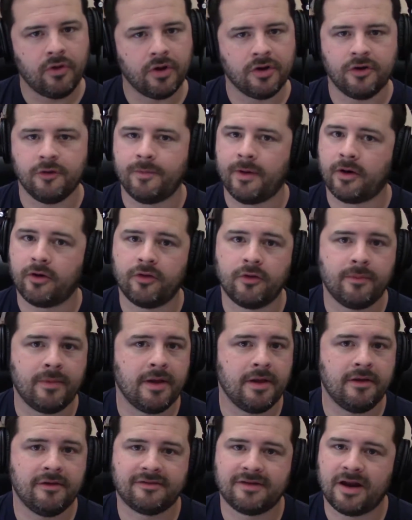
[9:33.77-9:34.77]
You could do better than
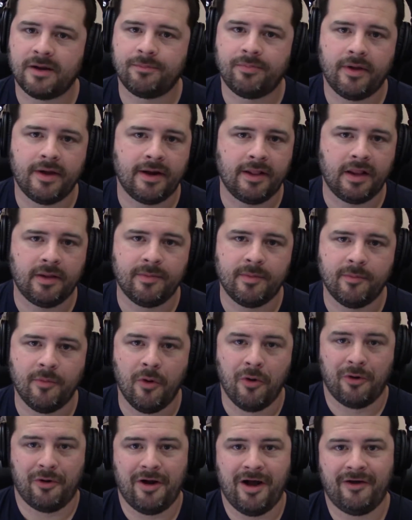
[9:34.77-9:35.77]
me. You just got to play it a little bit
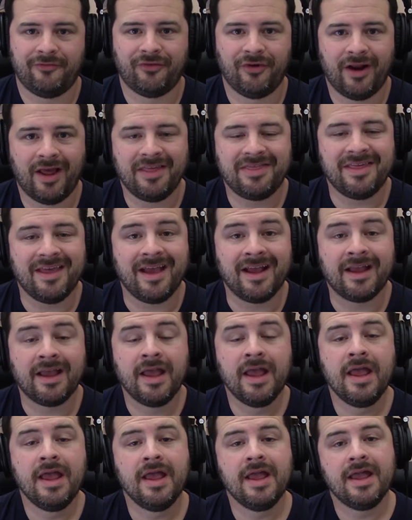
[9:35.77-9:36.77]
more often, I think.
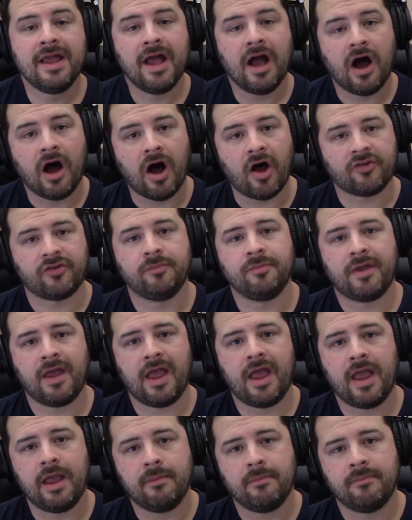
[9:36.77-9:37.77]
Awesome
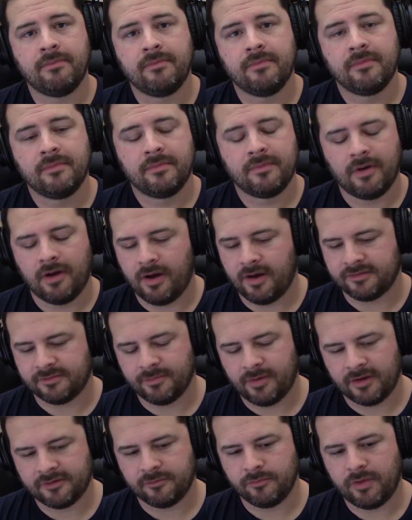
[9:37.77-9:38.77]
game.
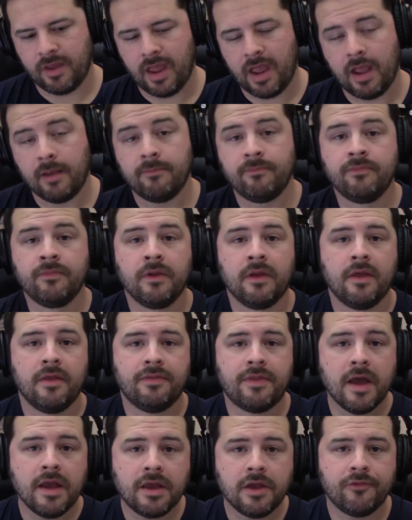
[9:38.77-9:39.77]
Awesome game.
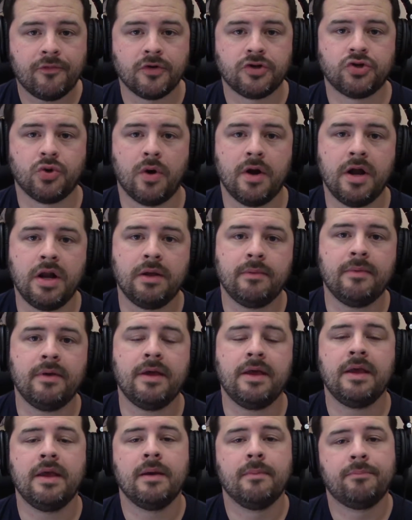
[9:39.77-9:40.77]
Thank you for joining
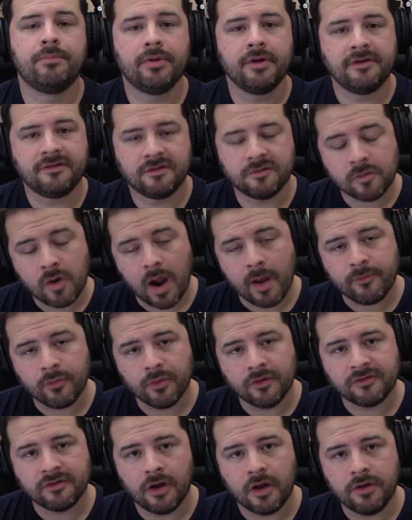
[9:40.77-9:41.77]
me. Please subscribe
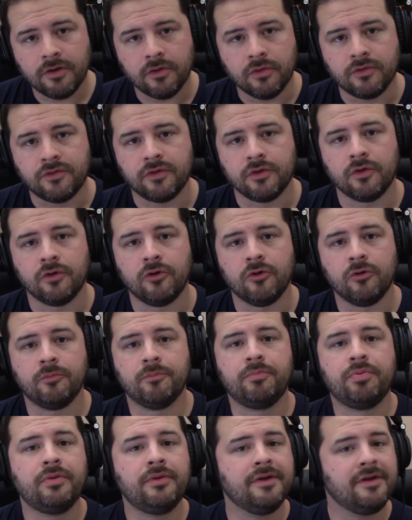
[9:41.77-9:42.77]
to us on
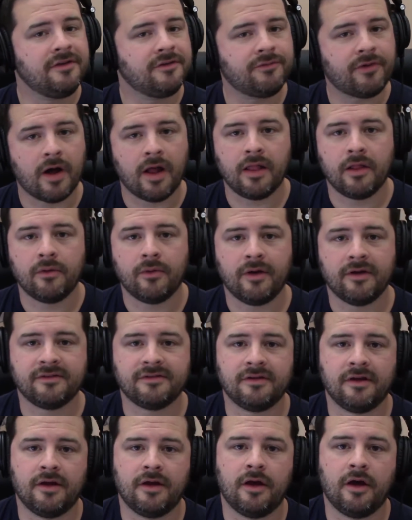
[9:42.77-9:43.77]
YouTube. Please follow
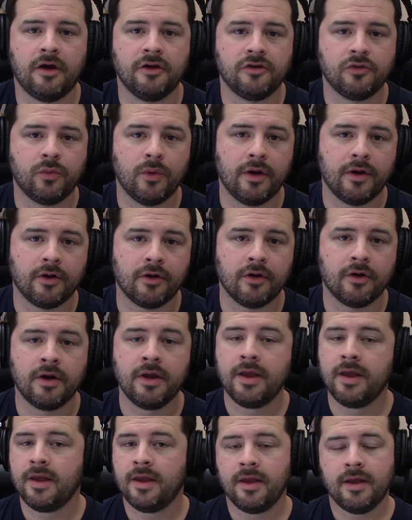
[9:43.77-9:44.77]
us on
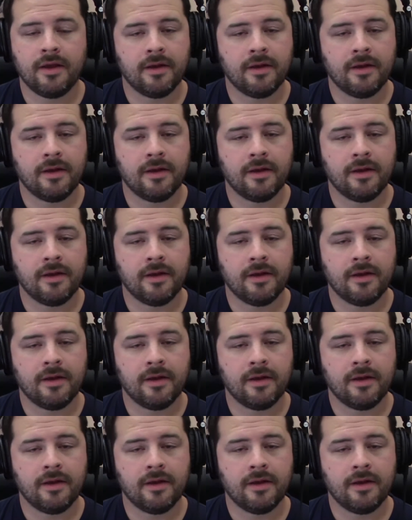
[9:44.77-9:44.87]
Twitter.